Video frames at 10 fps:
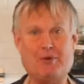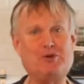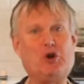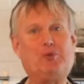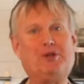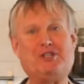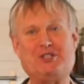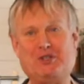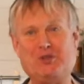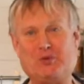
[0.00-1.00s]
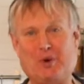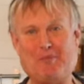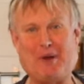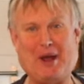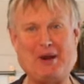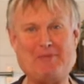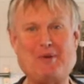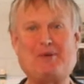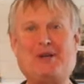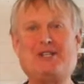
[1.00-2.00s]
I would normally just use 1 pan,
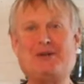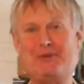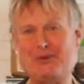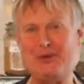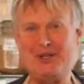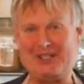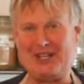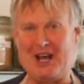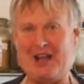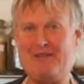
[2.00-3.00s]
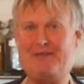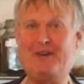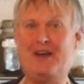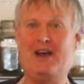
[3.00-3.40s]
but because I'm doing it live,